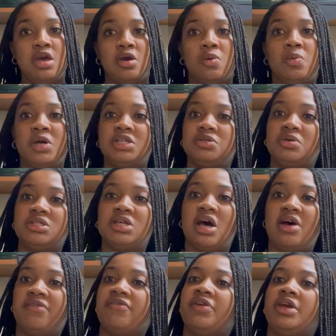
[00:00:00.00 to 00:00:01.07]
which was
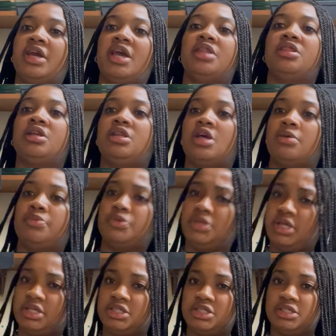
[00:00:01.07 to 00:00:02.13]
hovering in the double
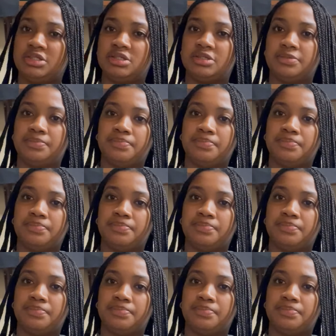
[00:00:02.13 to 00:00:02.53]
digits.